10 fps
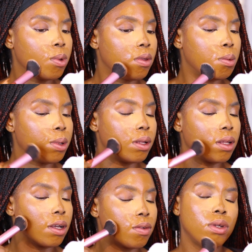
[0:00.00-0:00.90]
beauty
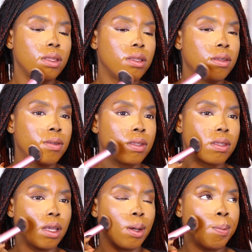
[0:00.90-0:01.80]
blender. During this
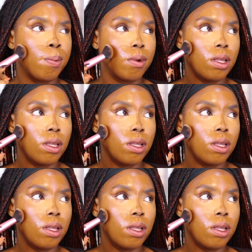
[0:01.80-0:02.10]
step,